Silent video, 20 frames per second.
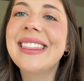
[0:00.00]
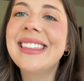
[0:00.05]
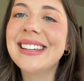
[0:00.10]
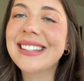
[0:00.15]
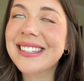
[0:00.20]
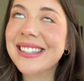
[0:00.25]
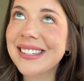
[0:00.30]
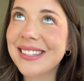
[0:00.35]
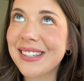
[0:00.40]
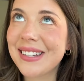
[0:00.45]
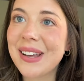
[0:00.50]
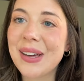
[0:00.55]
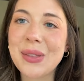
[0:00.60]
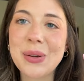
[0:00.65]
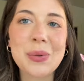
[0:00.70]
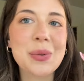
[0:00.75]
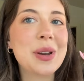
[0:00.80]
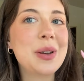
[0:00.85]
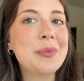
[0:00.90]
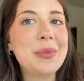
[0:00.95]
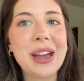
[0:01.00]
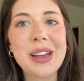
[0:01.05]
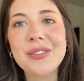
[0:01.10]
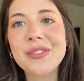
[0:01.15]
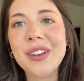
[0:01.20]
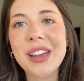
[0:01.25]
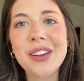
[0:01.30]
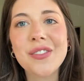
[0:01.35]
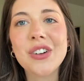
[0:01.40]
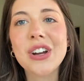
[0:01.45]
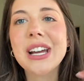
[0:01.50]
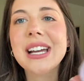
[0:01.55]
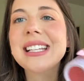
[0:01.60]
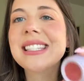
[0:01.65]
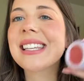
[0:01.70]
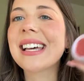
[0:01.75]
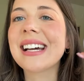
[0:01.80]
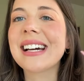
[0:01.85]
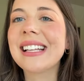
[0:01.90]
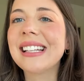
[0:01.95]
This is another one of my
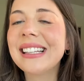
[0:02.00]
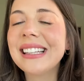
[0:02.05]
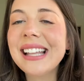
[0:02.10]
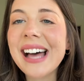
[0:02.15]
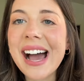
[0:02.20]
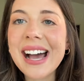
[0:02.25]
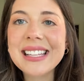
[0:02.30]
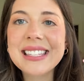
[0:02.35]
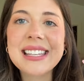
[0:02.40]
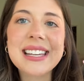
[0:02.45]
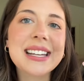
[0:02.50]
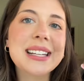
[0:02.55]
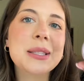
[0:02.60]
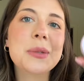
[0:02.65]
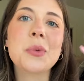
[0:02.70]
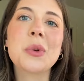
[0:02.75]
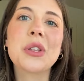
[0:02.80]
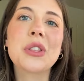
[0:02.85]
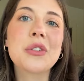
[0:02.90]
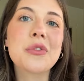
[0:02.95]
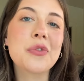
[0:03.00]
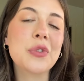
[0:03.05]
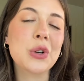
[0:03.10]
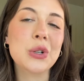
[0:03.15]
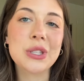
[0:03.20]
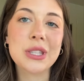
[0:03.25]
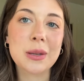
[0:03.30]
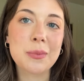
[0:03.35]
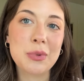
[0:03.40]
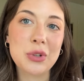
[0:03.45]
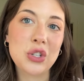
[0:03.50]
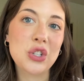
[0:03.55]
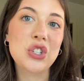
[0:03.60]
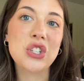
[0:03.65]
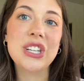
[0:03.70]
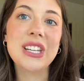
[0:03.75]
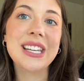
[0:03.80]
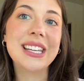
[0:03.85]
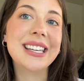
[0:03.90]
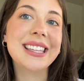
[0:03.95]
favorites, a classic. It's one of the first lip and
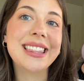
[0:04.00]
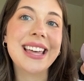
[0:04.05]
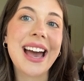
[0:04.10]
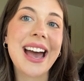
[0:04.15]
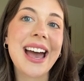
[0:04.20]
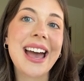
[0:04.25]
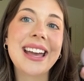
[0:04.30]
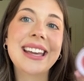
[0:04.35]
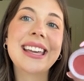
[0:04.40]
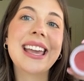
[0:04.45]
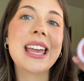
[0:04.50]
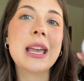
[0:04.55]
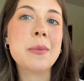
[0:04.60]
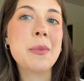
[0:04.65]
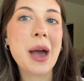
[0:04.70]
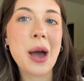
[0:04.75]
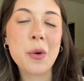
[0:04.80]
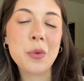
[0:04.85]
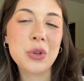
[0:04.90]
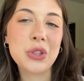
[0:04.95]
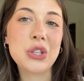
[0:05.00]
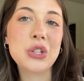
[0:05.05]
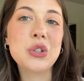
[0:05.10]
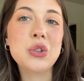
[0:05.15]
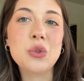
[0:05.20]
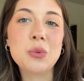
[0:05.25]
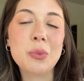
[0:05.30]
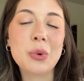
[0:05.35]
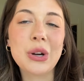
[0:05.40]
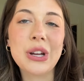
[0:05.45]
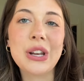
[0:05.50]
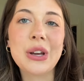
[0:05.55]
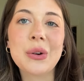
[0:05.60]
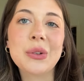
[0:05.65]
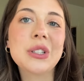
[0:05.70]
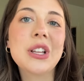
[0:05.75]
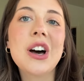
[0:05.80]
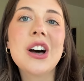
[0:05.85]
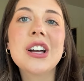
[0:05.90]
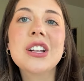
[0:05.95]
cheek that came out with the 2.0
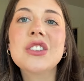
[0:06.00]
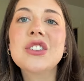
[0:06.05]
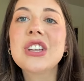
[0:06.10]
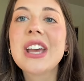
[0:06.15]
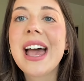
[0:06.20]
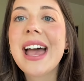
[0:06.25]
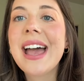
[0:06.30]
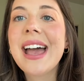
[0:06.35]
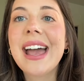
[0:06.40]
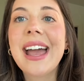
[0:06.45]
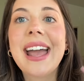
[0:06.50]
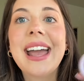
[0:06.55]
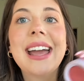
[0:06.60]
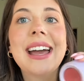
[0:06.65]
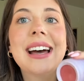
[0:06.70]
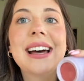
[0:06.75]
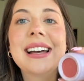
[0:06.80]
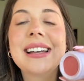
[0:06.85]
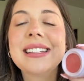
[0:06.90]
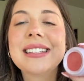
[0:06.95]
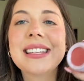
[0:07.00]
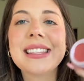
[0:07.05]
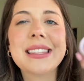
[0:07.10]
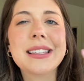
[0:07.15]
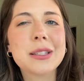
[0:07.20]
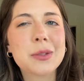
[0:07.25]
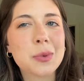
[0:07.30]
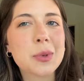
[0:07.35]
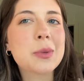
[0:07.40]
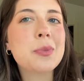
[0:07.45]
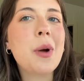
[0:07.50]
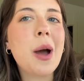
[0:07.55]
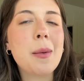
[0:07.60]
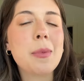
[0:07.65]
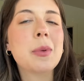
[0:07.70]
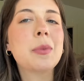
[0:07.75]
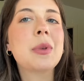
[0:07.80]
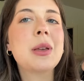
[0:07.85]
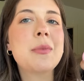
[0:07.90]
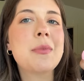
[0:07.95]
launch. And this was
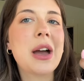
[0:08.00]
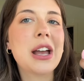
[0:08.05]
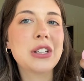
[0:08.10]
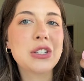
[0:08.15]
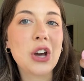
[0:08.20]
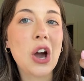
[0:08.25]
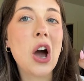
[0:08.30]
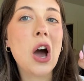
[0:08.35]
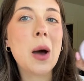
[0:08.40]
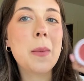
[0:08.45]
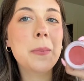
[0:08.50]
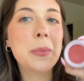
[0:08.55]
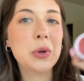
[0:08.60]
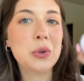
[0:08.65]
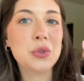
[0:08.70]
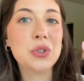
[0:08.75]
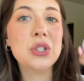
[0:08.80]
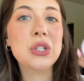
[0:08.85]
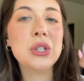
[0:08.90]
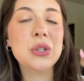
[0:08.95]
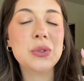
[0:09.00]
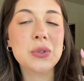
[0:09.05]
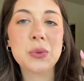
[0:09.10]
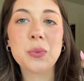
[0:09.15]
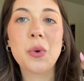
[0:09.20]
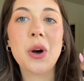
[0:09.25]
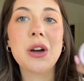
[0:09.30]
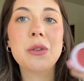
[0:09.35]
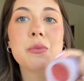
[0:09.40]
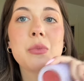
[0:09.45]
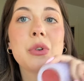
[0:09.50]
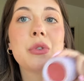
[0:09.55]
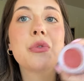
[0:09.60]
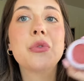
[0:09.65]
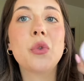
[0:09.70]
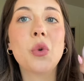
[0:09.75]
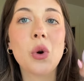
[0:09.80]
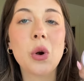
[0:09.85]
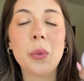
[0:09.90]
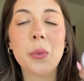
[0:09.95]
probably my top most used one
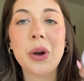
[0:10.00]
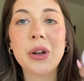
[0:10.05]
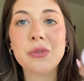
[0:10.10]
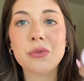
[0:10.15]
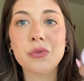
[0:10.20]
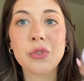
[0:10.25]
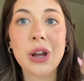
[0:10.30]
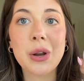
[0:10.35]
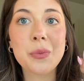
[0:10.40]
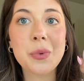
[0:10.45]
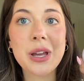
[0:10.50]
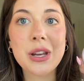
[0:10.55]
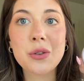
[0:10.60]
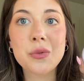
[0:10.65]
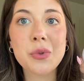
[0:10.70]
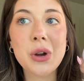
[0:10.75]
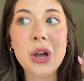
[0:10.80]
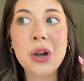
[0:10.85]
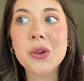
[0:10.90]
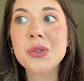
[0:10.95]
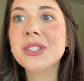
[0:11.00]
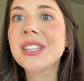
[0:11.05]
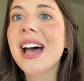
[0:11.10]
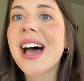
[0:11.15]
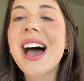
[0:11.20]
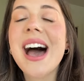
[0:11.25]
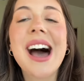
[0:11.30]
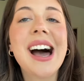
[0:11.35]
before Runway to Rose.